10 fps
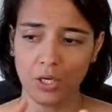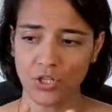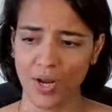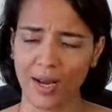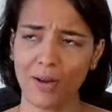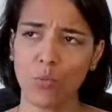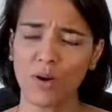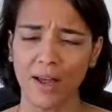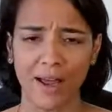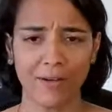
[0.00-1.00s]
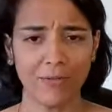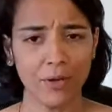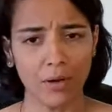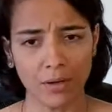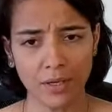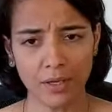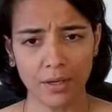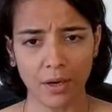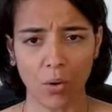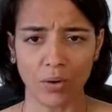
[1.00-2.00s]
sharing what I have learned
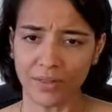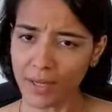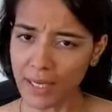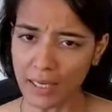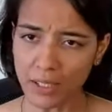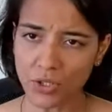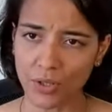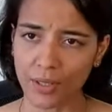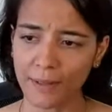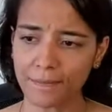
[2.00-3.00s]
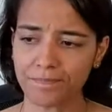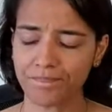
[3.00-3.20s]
on the healing journey,